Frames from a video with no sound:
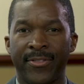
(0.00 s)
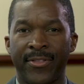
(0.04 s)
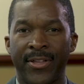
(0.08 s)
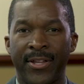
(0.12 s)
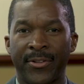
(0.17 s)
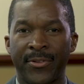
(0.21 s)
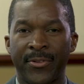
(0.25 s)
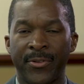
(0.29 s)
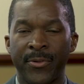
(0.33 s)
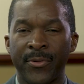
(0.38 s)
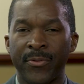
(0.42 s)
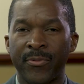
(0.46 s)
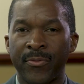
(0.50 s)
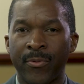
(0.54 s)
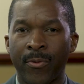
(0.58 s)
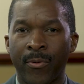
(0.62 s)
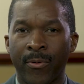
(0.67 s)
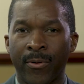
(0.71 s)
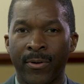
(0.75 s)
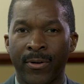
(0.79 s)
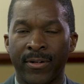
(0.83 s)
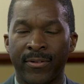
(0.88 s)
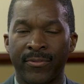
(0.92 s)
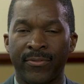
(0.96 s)
Thank you
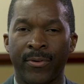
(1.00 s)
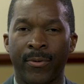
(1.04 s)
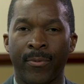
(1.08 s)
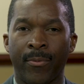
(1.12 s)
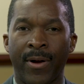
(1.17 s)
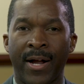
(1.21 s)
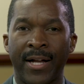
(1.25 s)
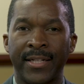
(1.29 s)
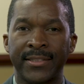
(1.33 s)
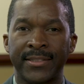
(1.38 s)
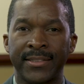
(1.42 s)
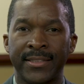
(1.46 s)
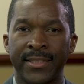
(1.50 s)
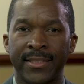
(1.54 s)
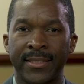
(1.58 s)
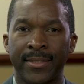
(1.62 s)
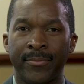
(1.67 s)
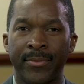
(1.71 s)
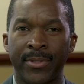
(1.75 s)
for watching.